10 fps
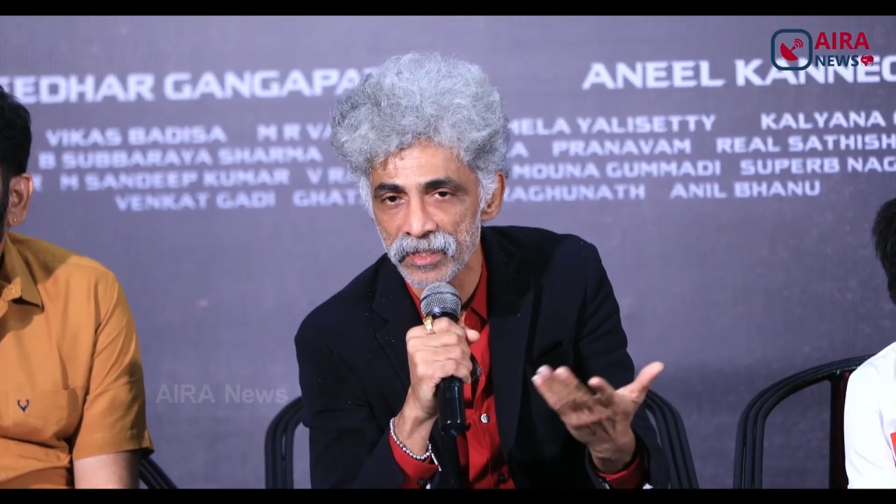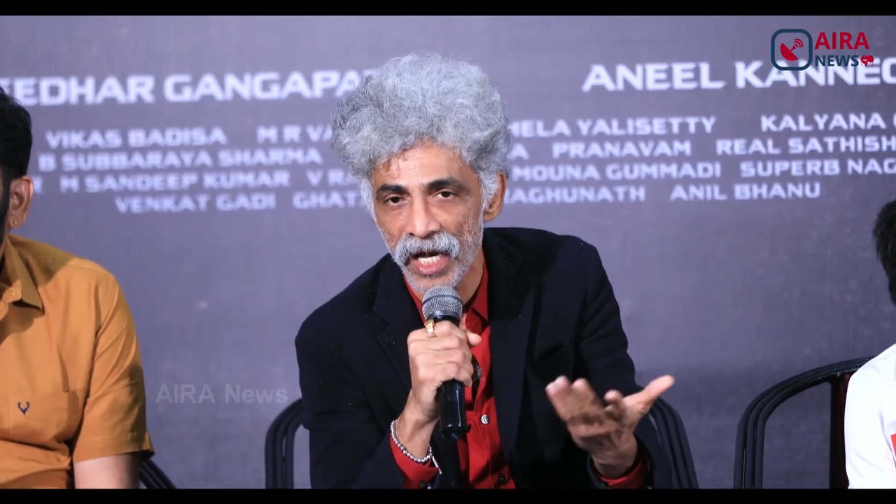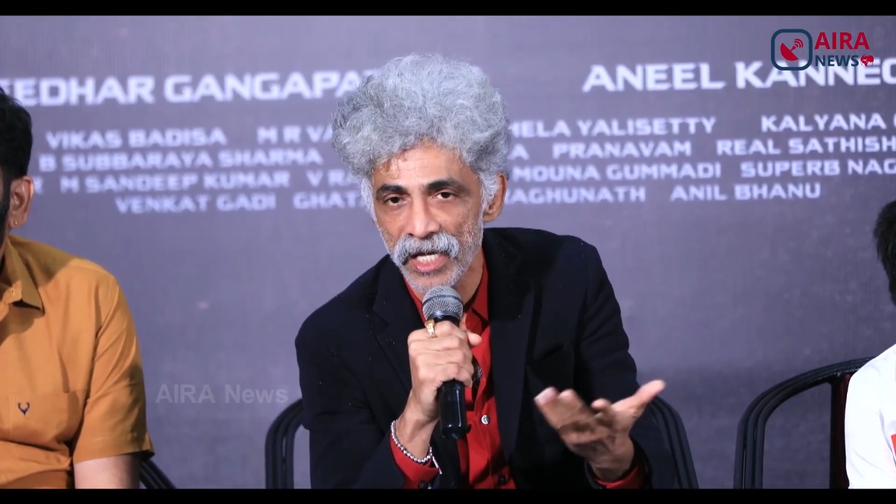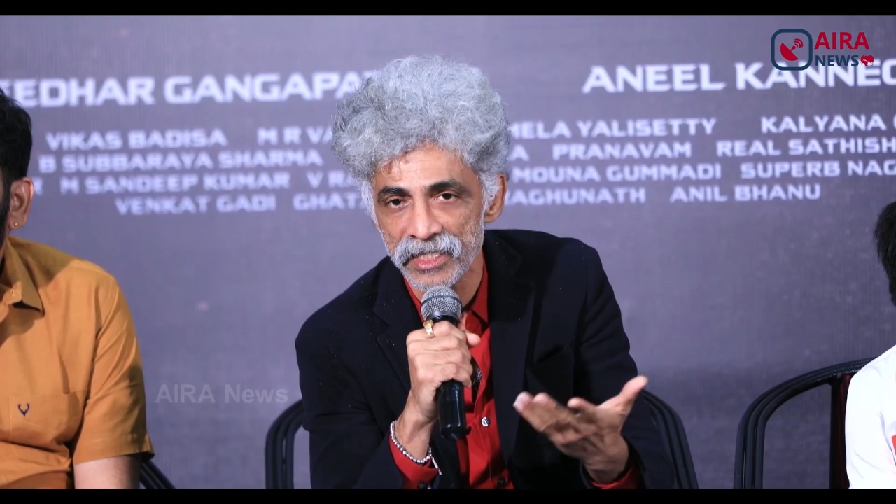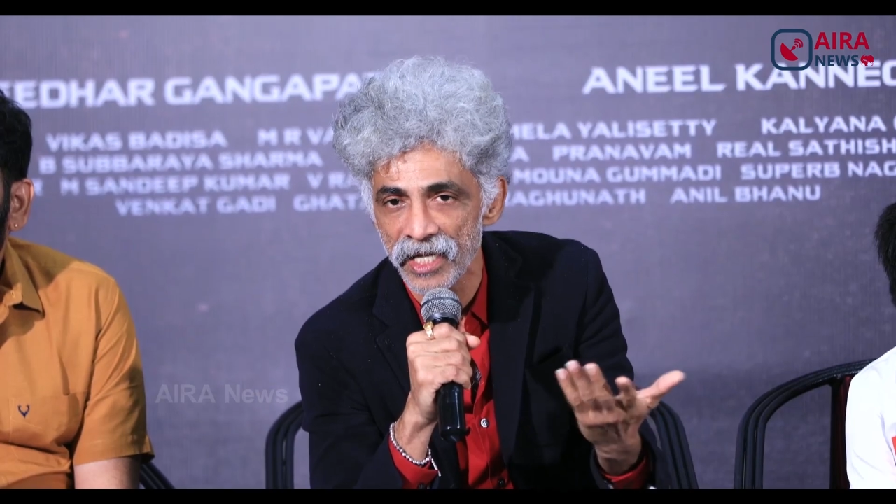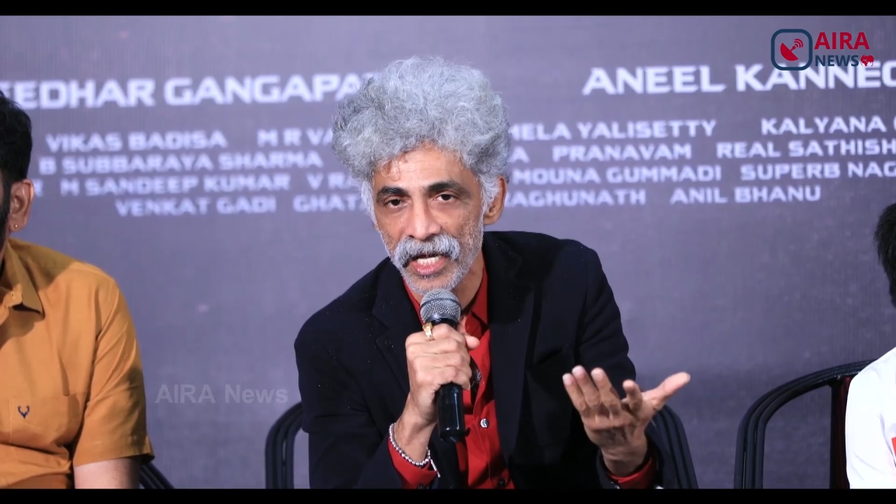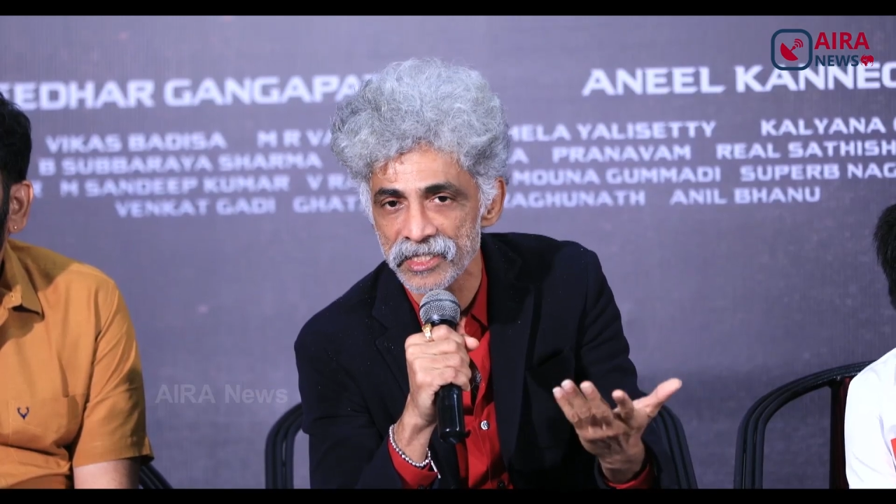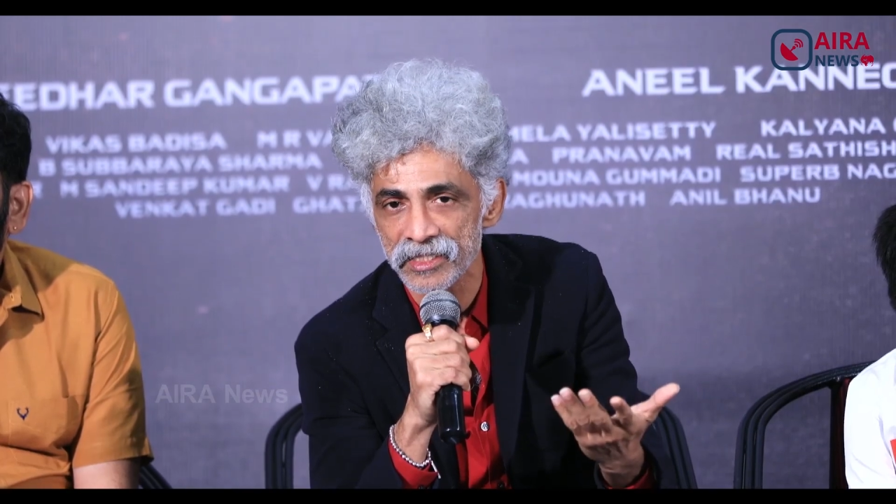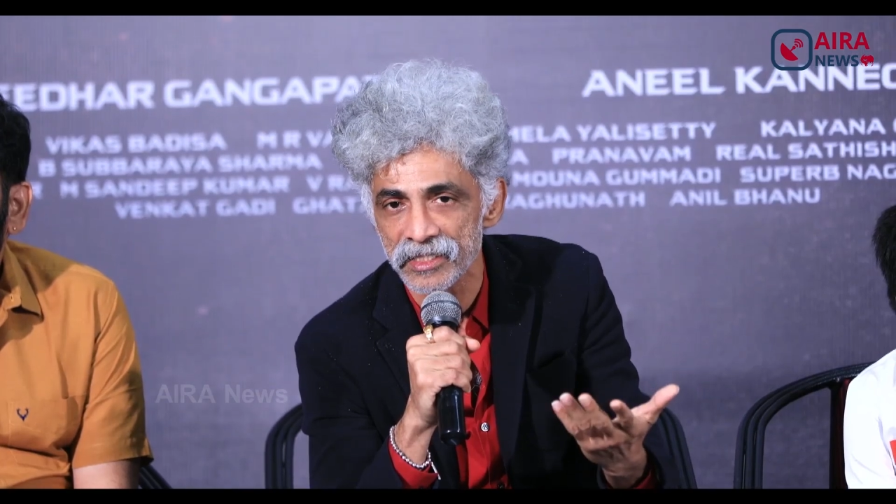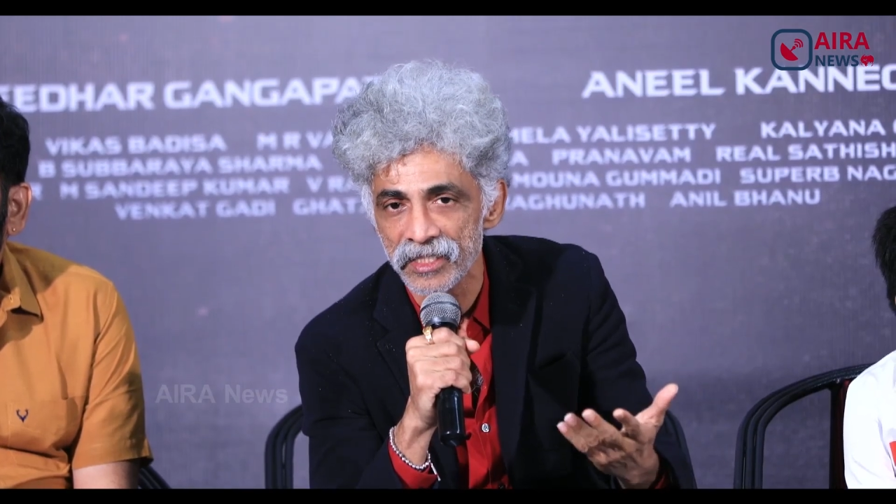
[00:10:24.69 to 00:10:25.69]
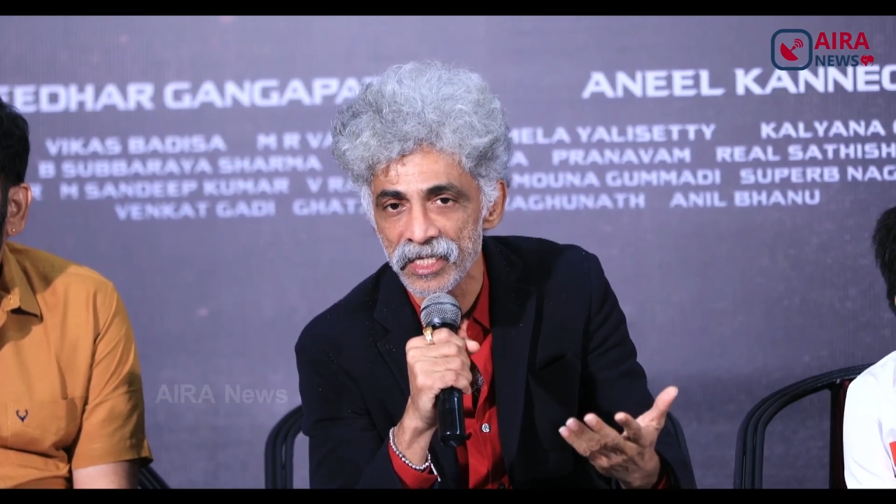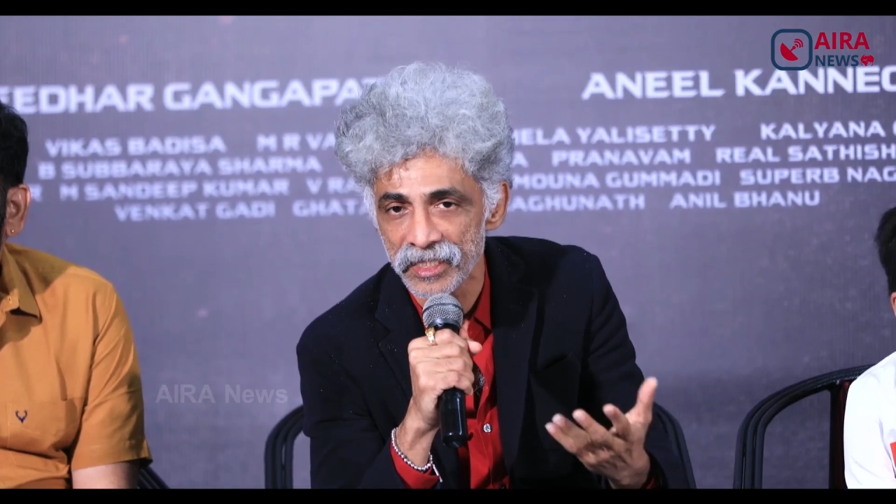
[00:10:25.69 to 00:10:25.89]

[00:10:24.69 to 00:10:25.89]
as an actor,